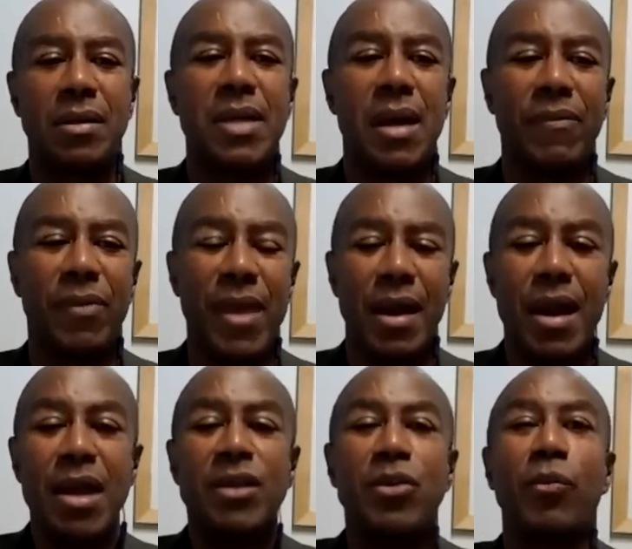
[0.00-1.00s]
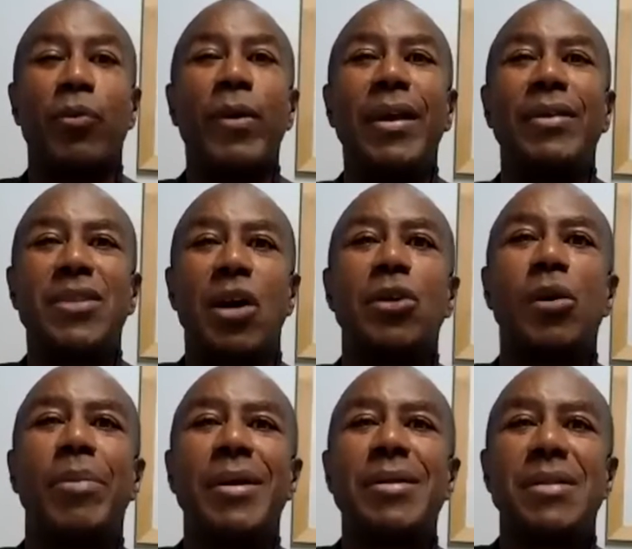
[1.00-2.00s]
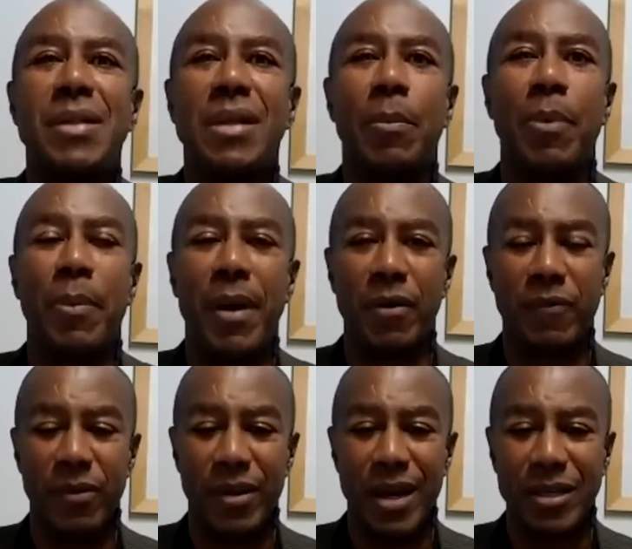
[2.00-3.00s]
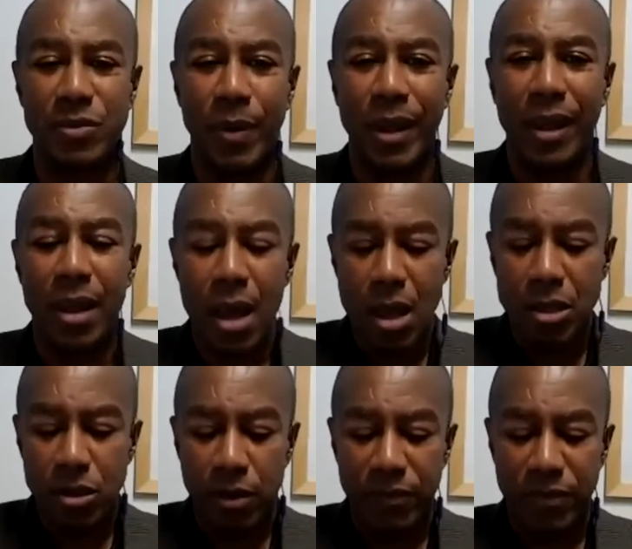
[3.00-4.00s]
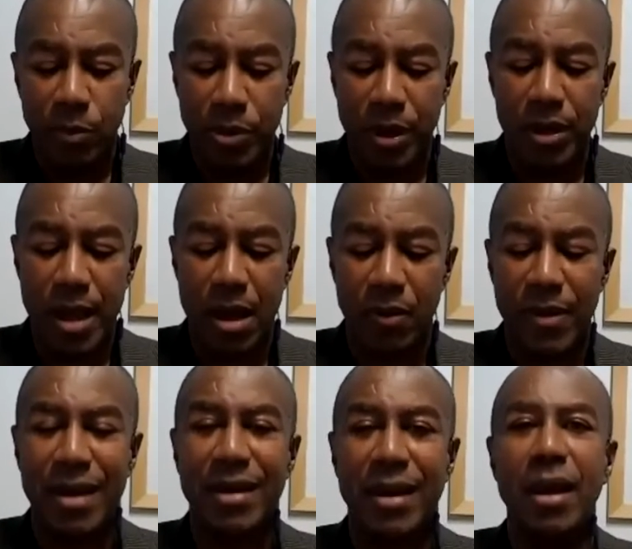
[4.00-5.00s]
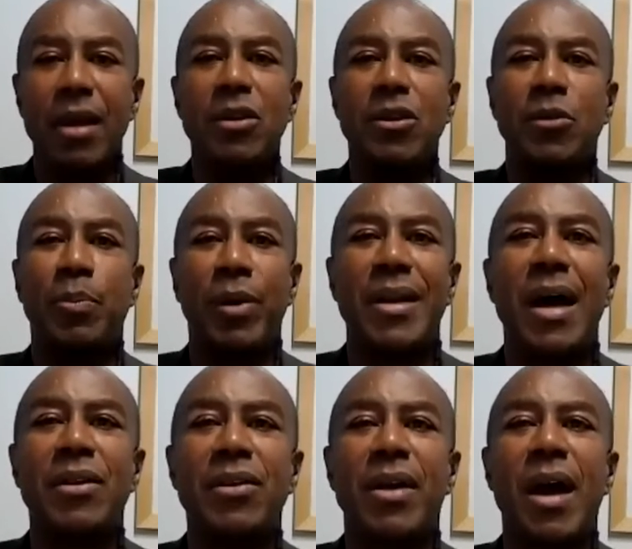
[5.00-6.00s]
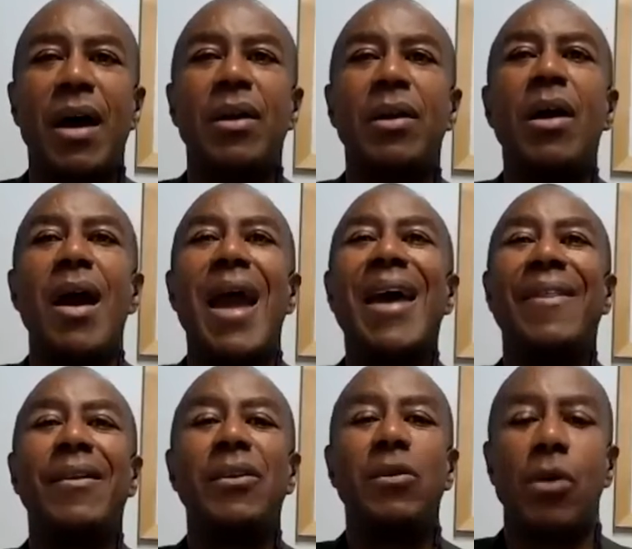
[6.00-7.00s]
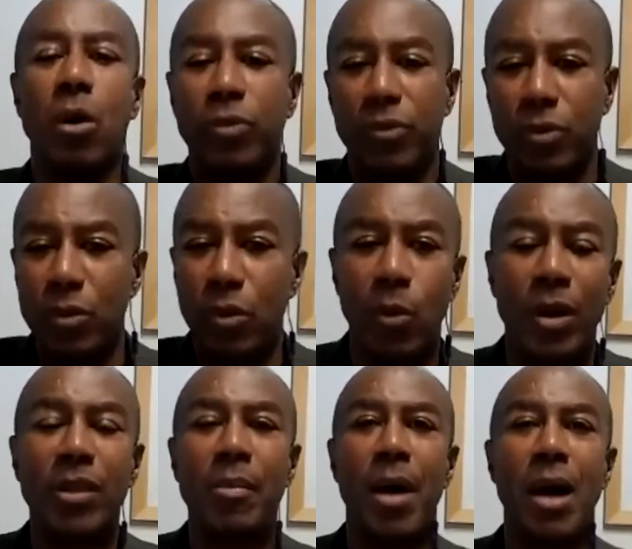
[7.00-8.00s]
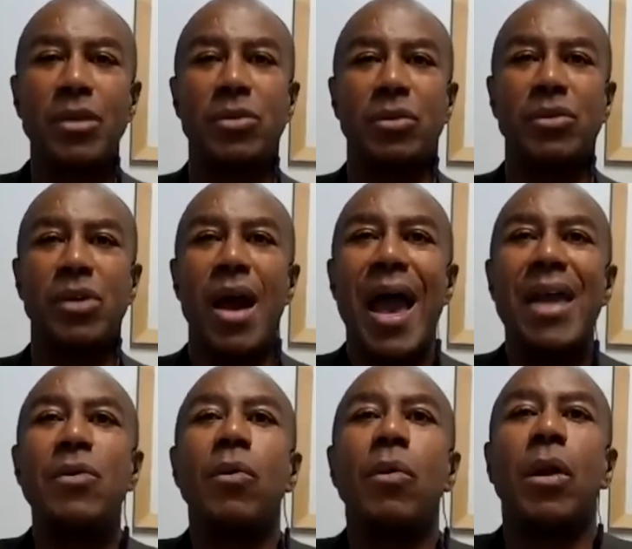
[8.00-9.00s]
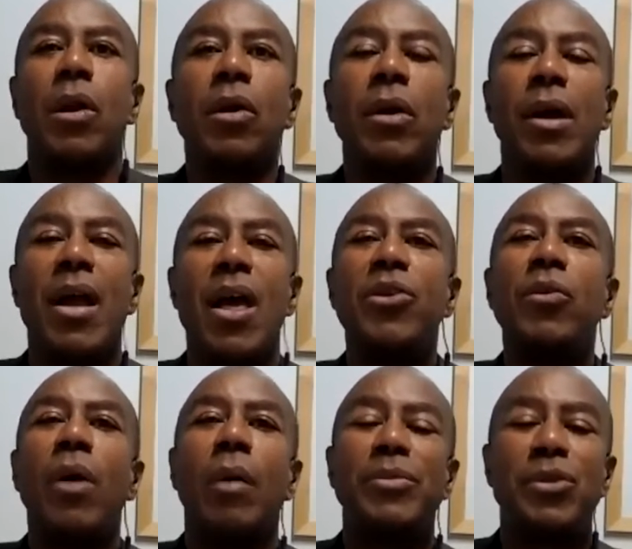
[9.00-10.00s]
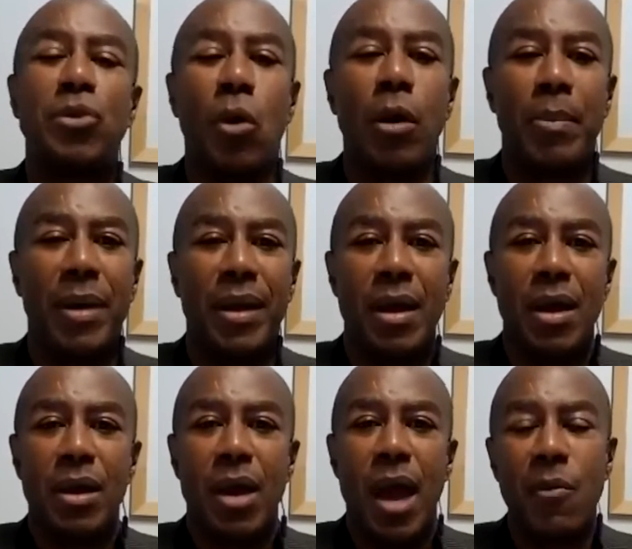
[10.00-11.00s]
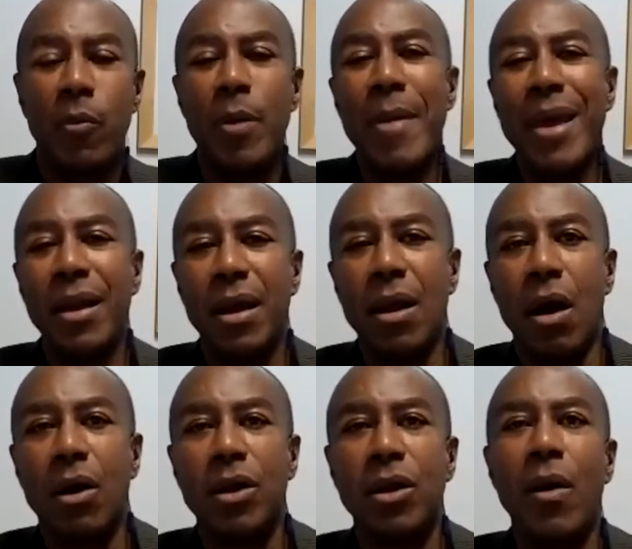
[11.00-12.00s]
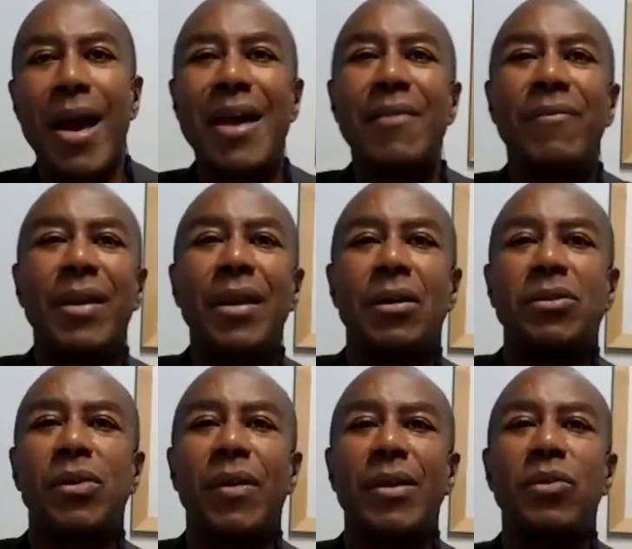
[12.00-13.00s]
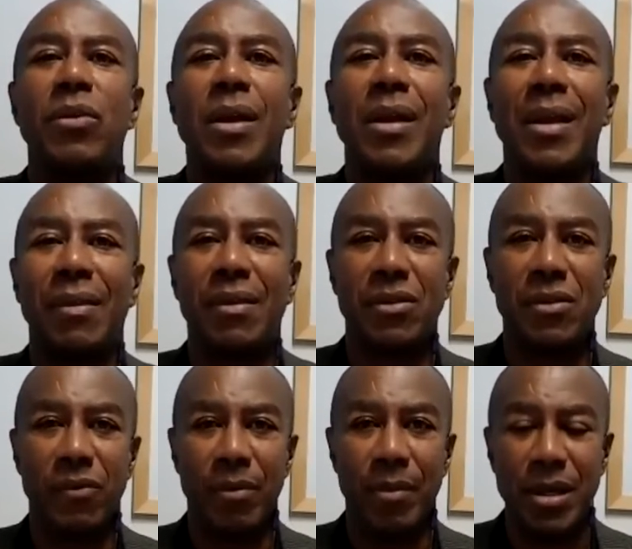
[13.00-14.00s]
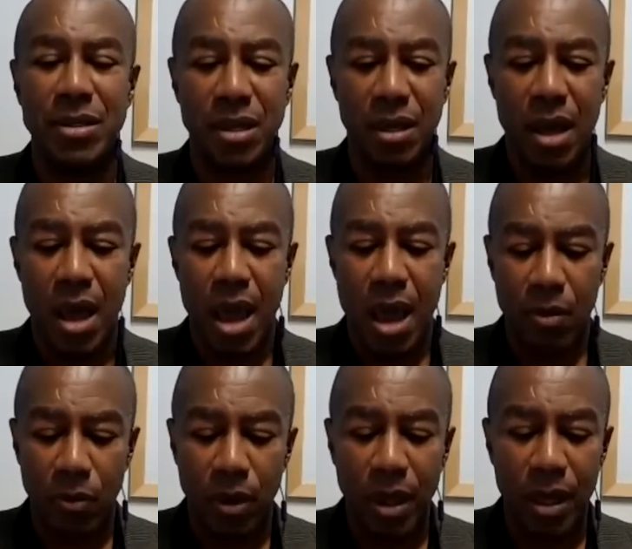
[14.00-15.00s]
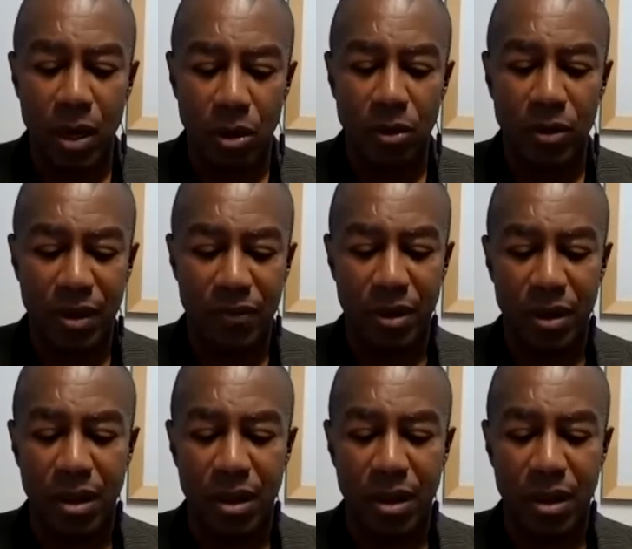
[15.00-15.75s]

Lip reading: a good time for that to restart your business to get prepared for the next week. So if you put it down on that day, you just put it down in your calendar, and then you go through one of the modules and you learn it, you absorb it. And we made it in audio and video so that you can get this information and really learn the